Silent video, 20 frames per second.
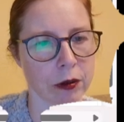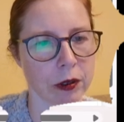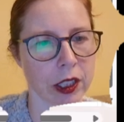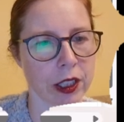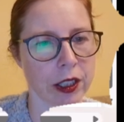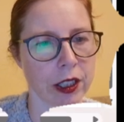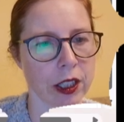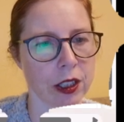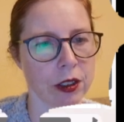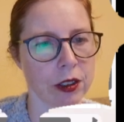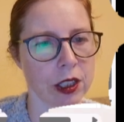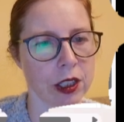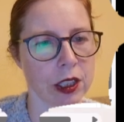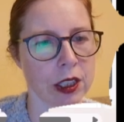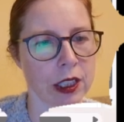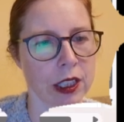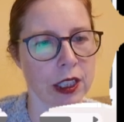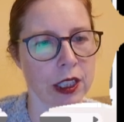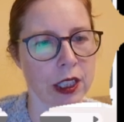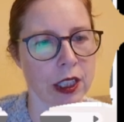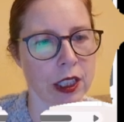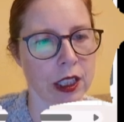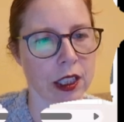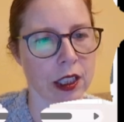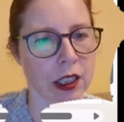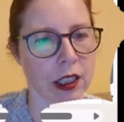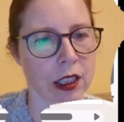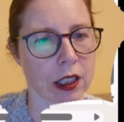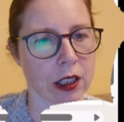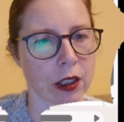There we go. I'm
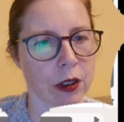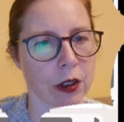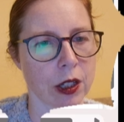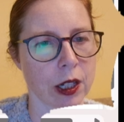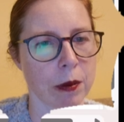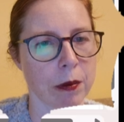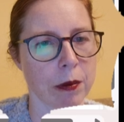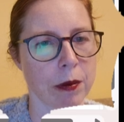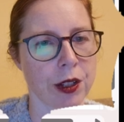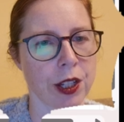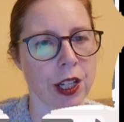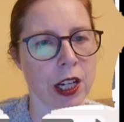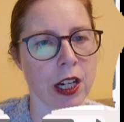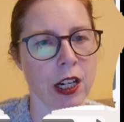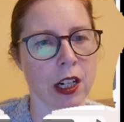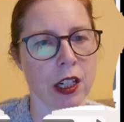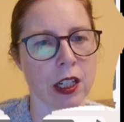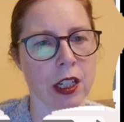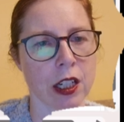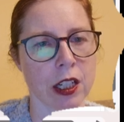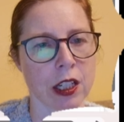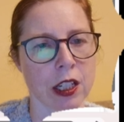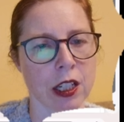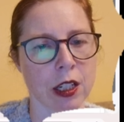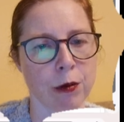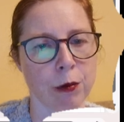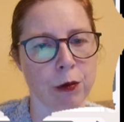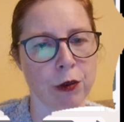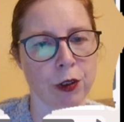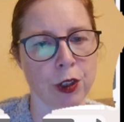going to go up there,
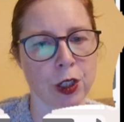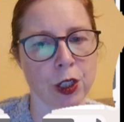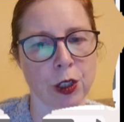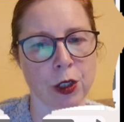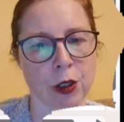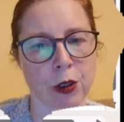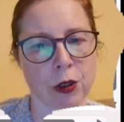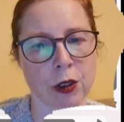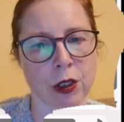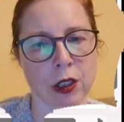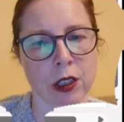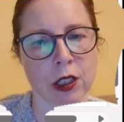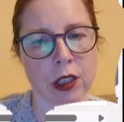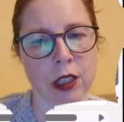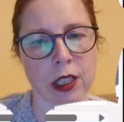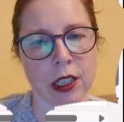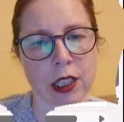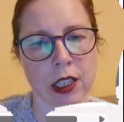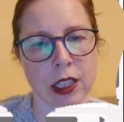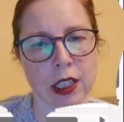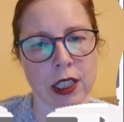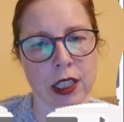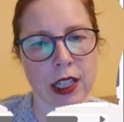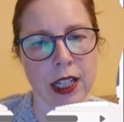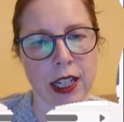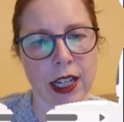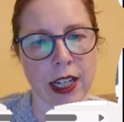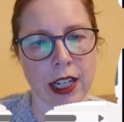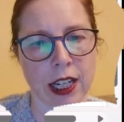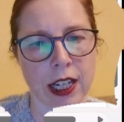custom view,
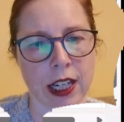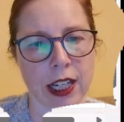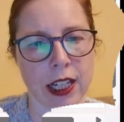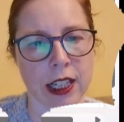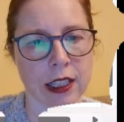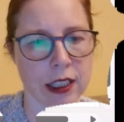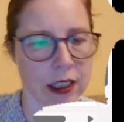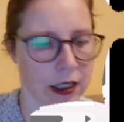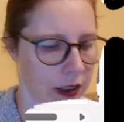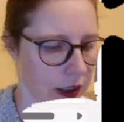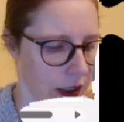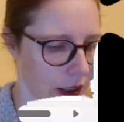add.